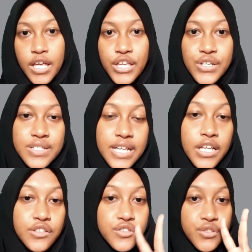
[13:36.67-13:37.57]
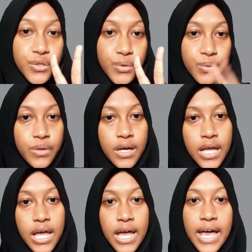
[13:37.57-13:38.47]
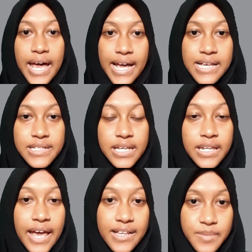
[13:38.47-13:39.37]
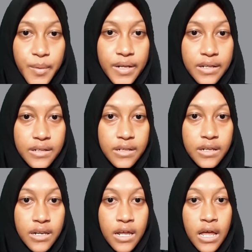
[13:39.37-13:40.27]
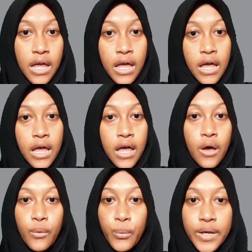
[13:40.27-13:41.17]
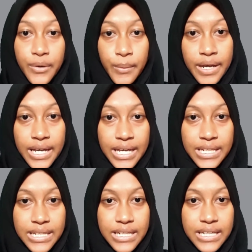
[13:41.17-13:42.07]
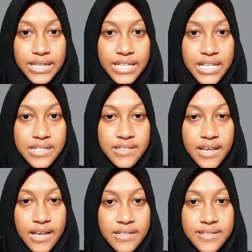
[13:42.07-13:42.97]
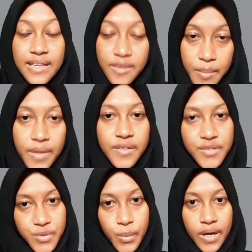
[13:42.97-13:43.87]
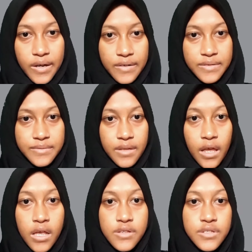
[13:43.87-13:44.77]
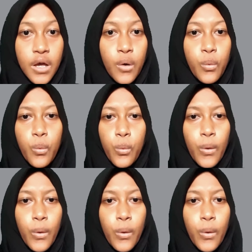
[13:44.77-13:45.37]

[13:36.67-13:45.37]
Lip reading: using 2 as an exponent. We read this as centimeter square. So